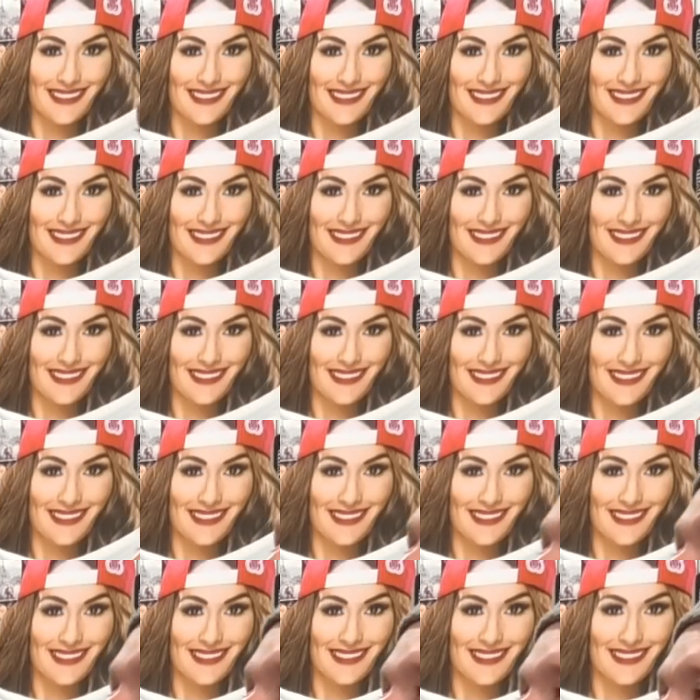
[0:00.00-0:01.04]

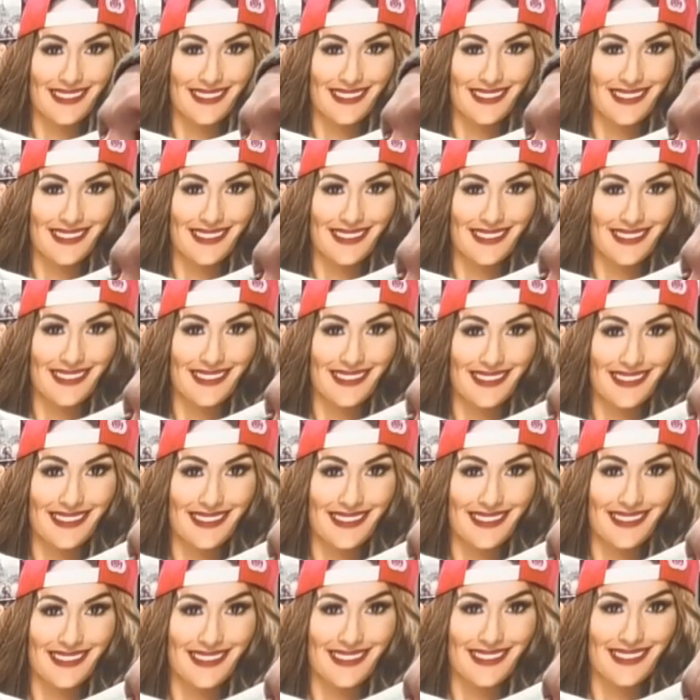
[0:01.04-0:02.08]

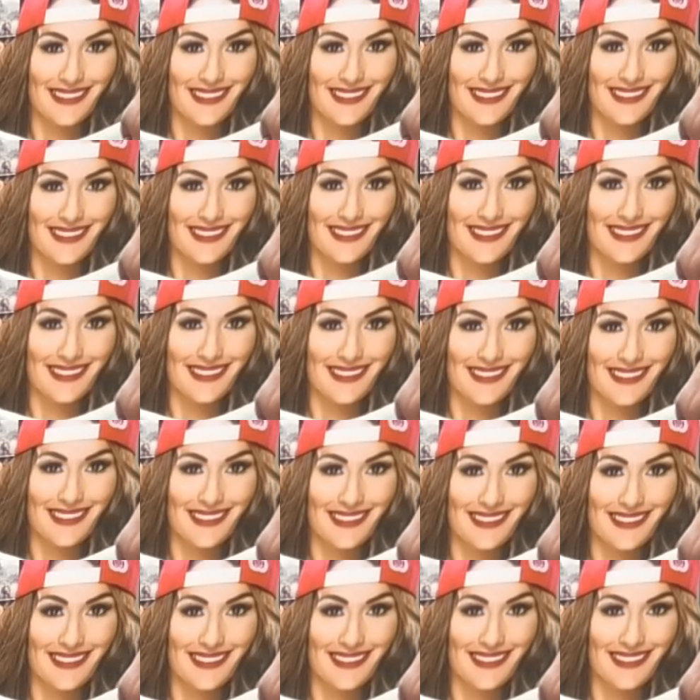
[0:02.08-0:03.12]

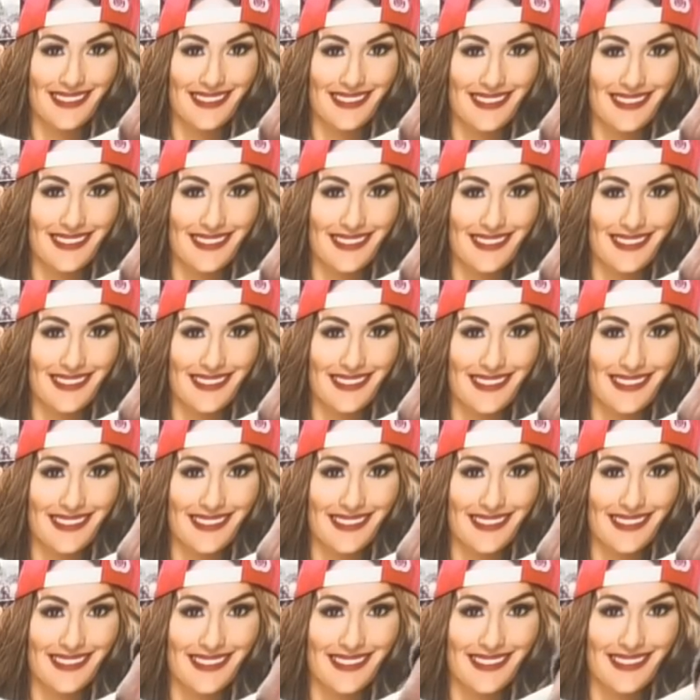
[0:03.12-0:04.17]

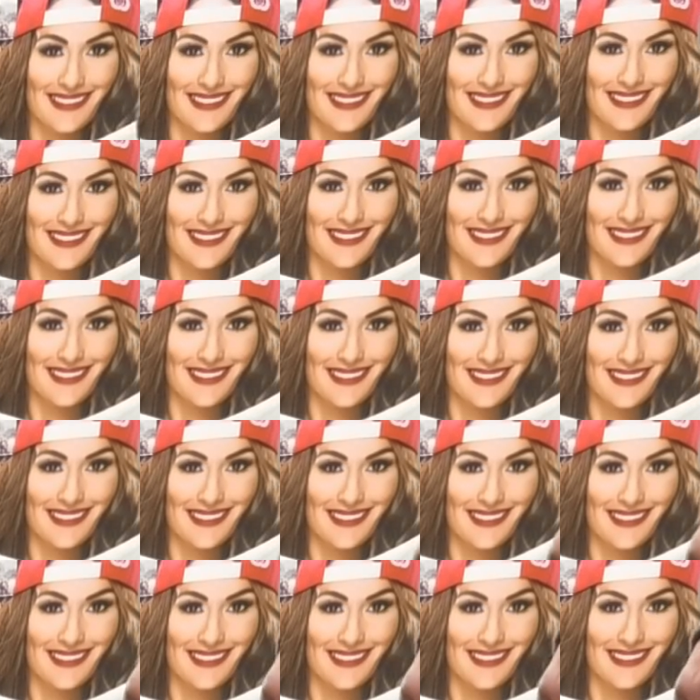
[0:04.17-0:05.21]

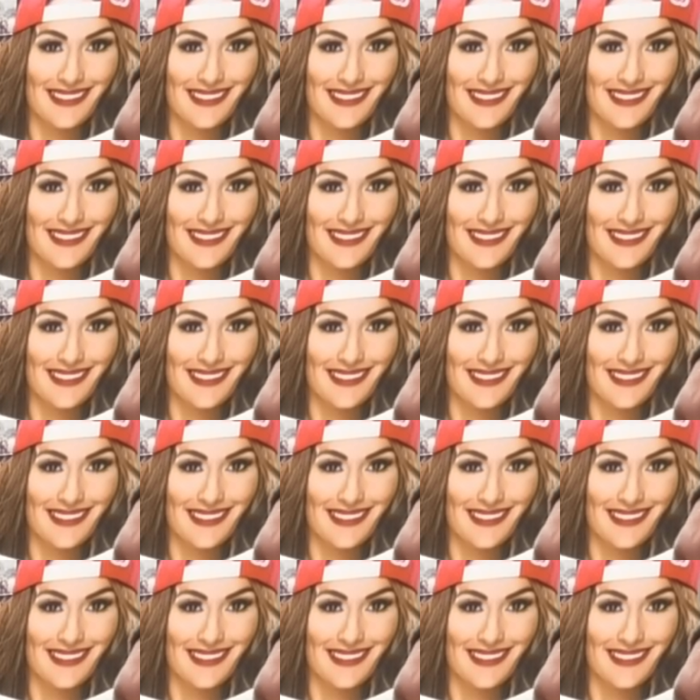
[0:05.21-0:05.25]
[no speech]